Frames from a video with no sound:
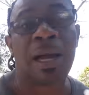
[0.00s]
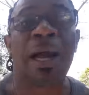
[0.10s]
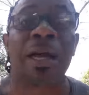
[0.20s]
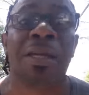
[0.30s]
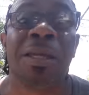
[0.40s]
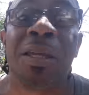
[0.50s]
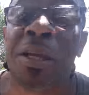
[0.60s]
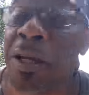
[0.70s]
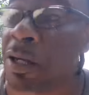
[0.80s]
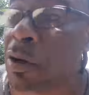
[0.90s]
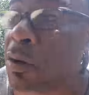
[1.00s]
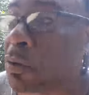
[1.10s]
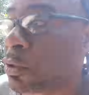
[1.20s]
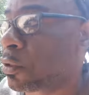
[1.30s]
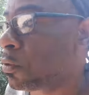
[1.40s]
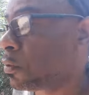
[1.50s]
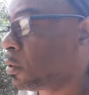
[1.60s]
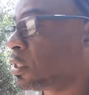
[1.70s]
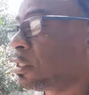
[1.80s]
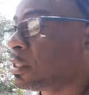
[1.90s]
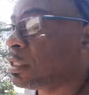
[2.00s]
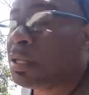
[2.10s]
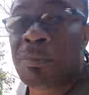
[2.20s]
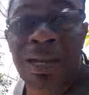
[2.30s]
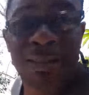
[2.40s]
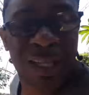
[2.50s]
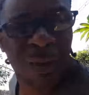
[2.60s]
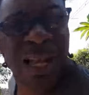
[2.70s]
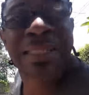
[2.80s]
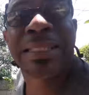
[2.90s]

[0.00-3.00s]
And here it goes. The man say what?